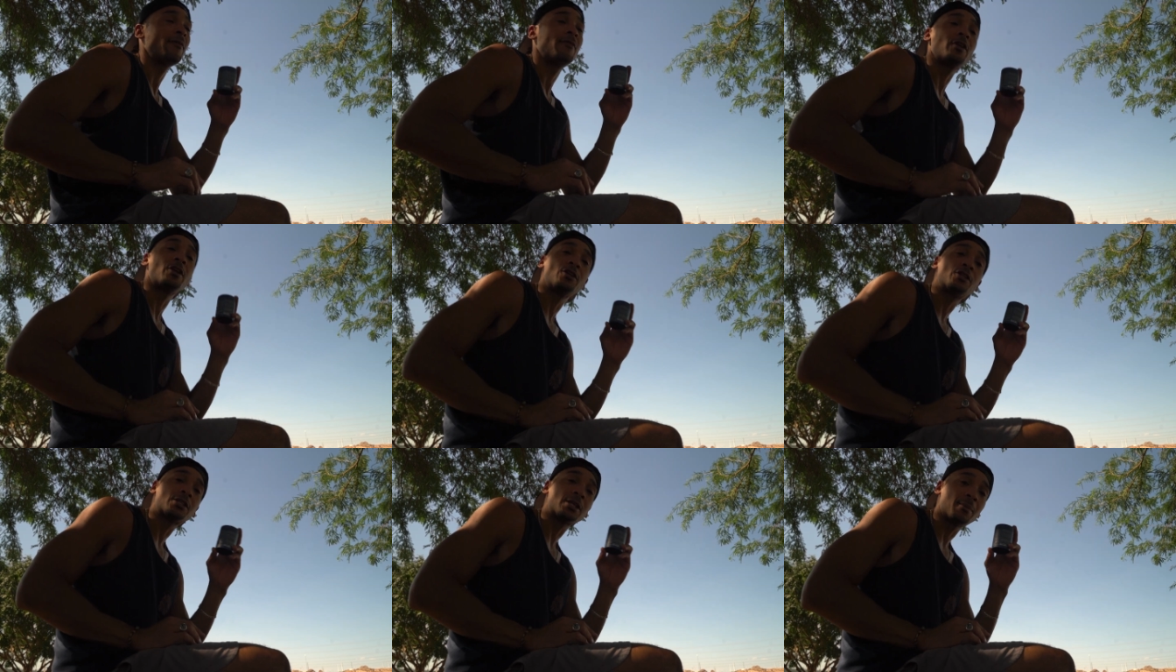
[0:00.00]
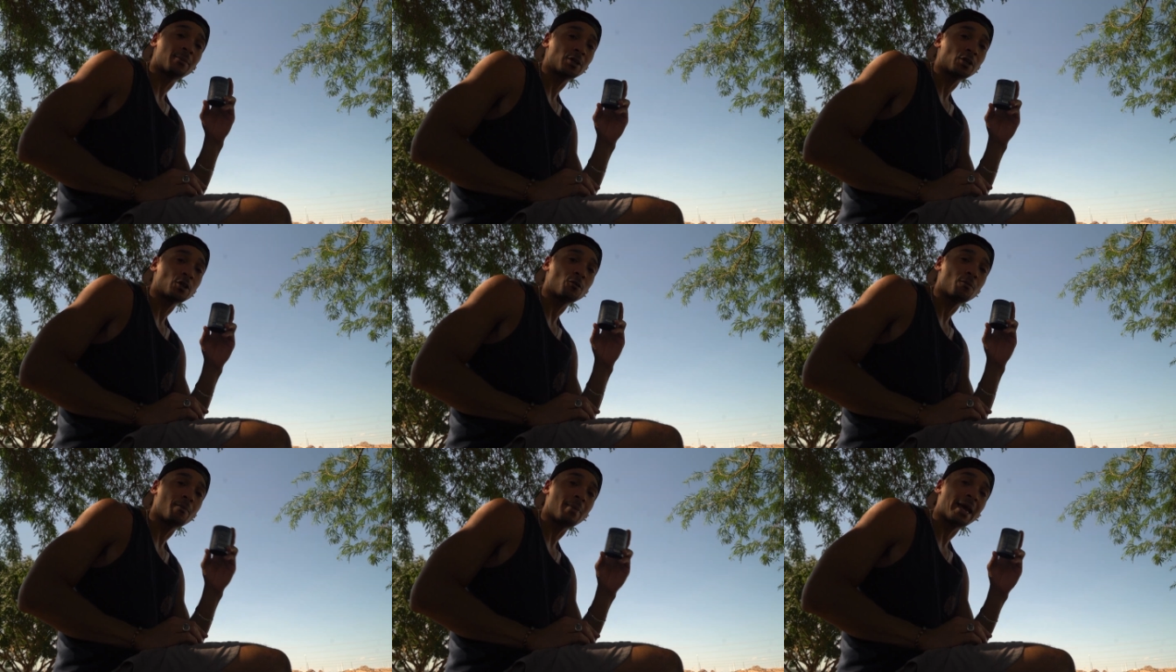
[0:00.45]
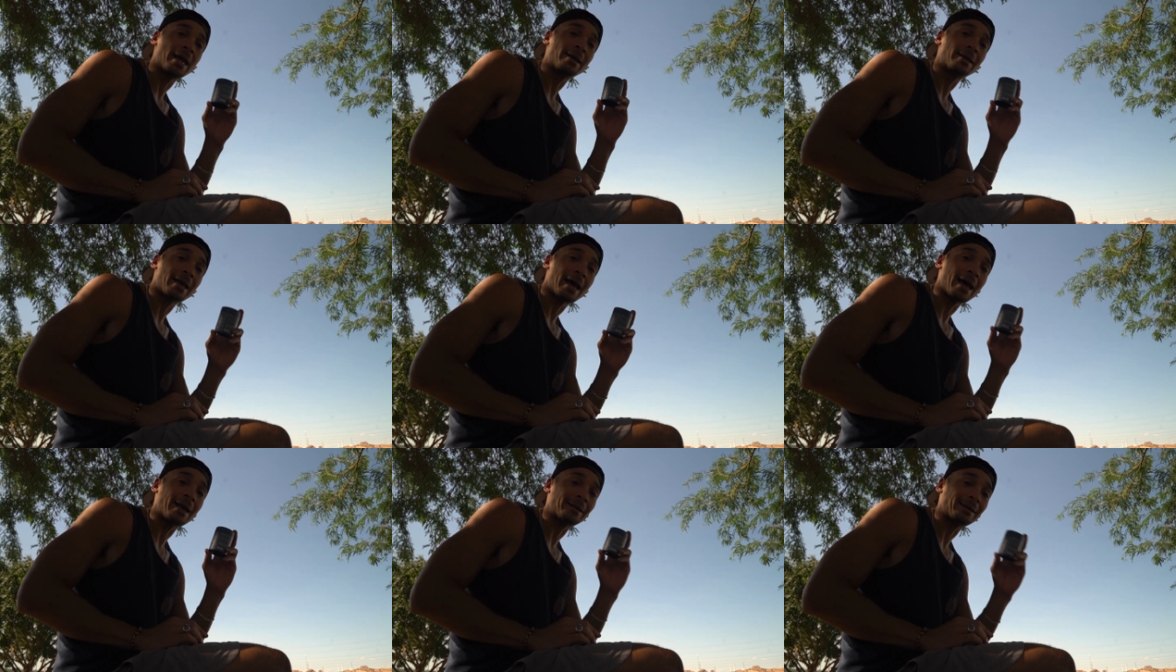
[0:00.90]
then some of you may
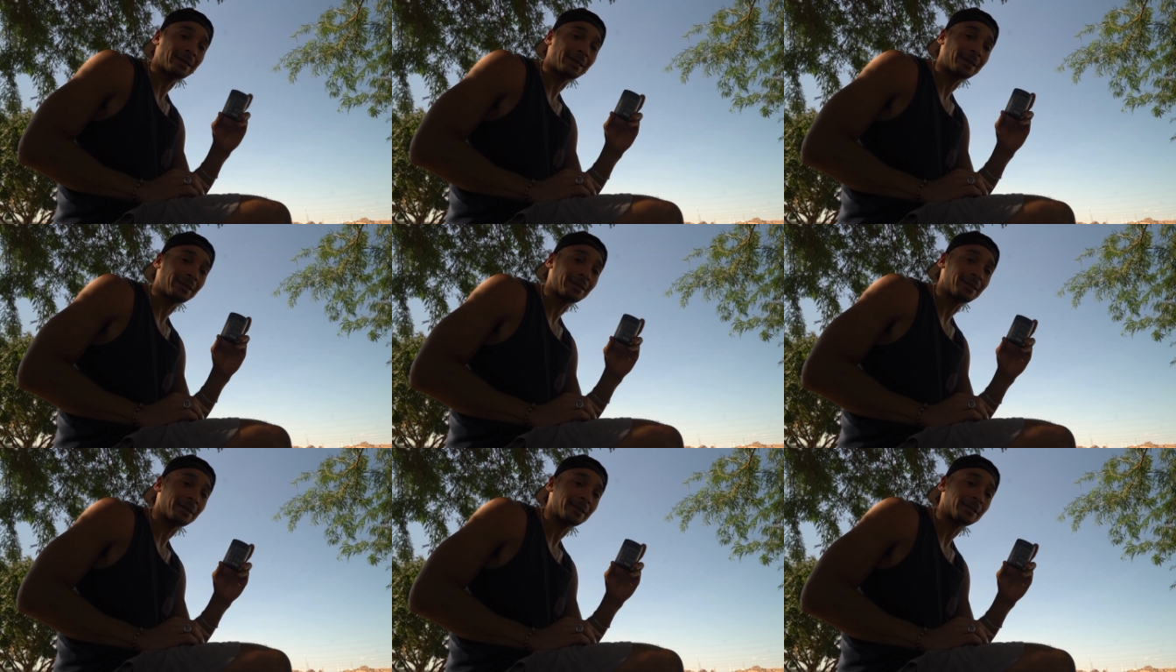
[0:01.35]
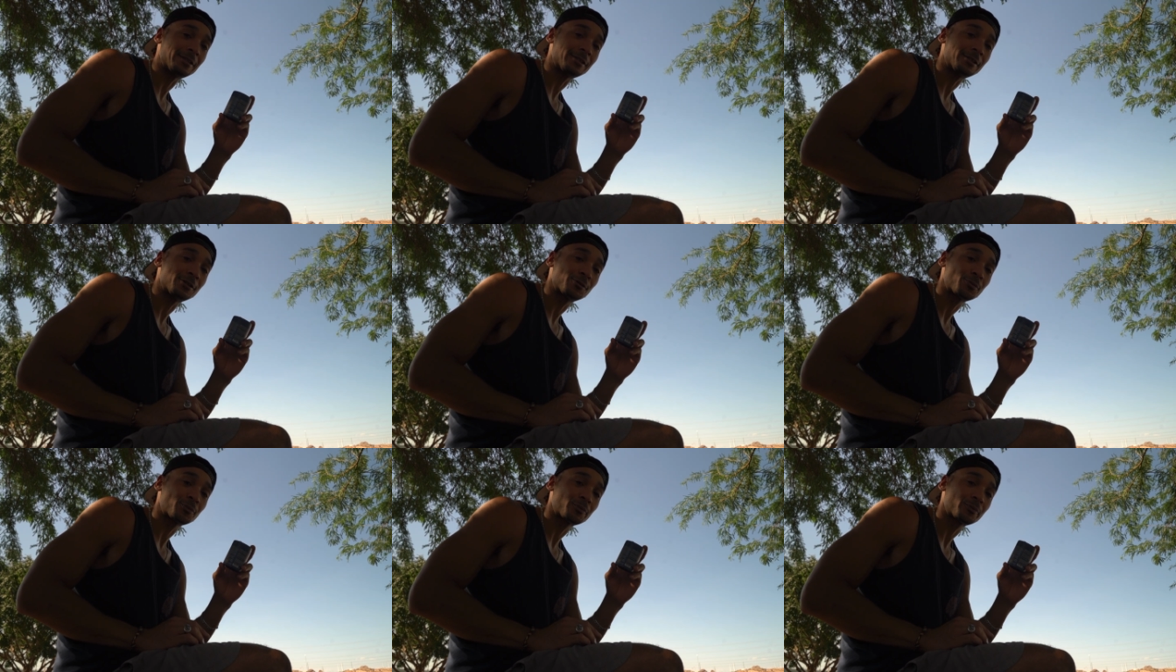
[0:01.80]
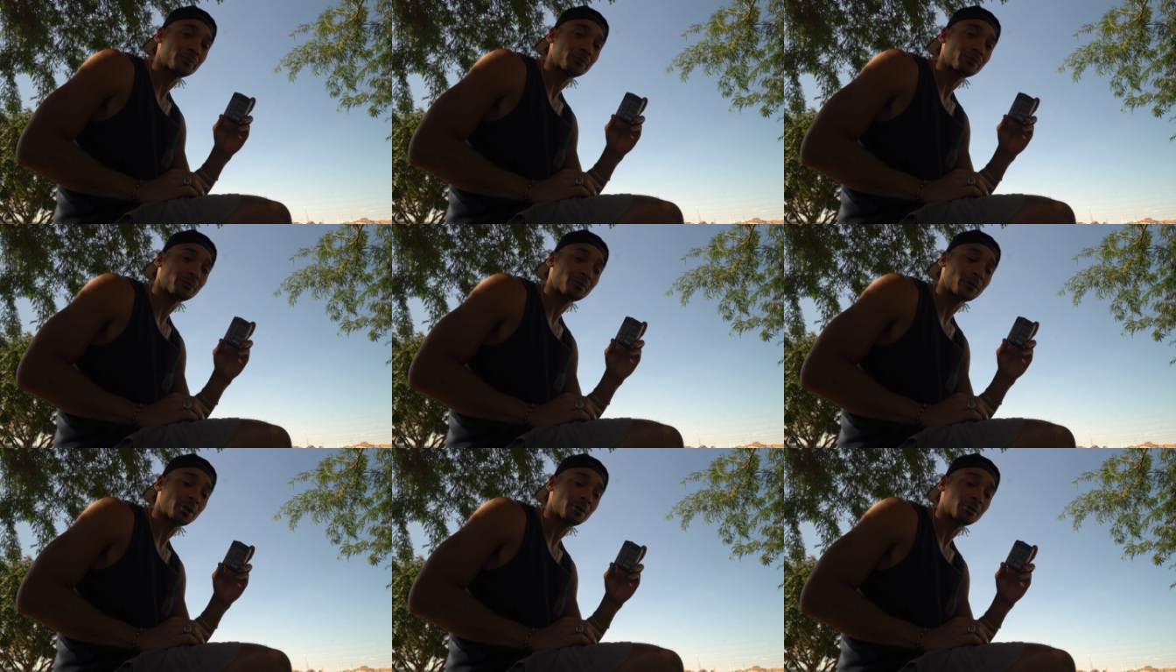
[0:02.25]
not need this
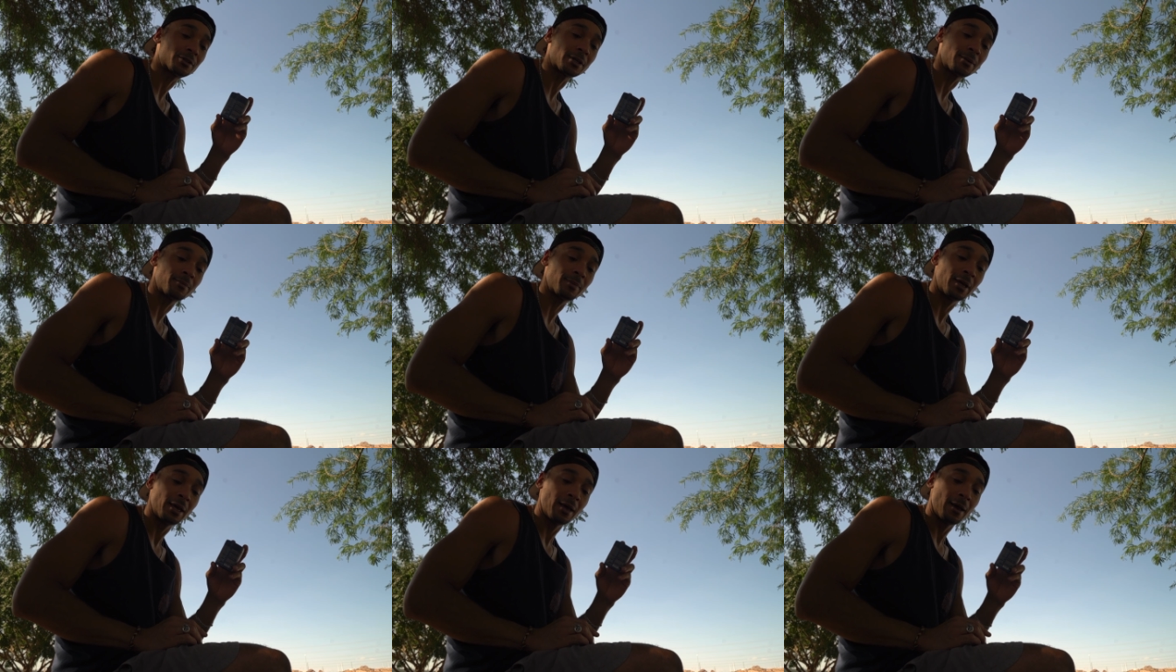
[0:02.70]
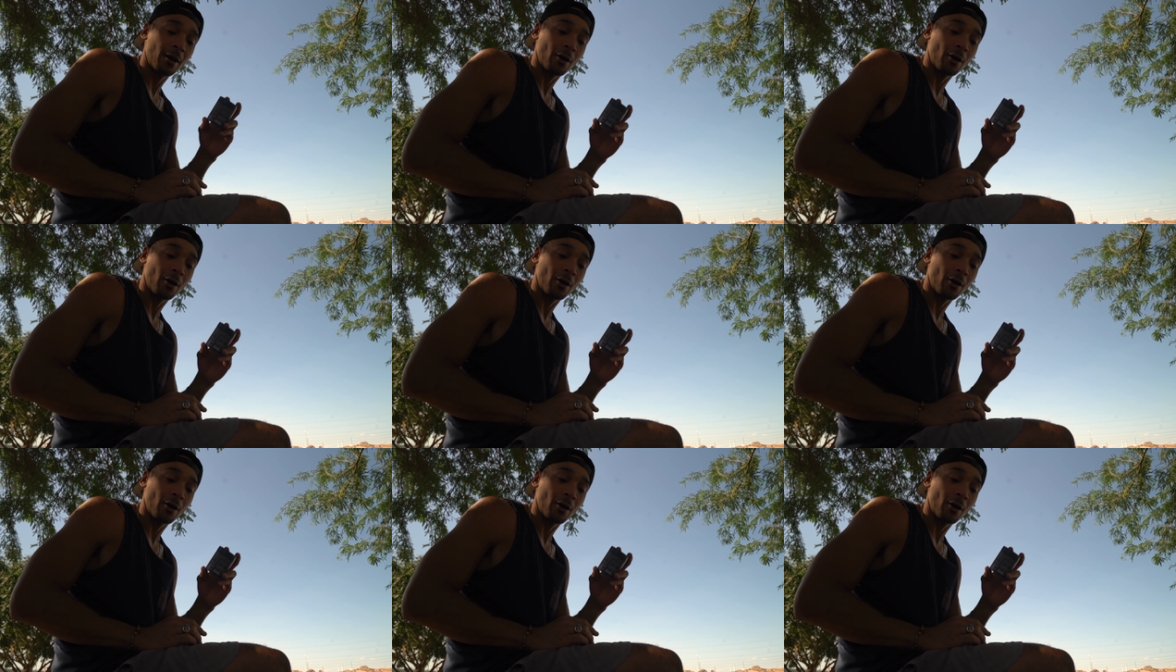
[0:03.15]
you know some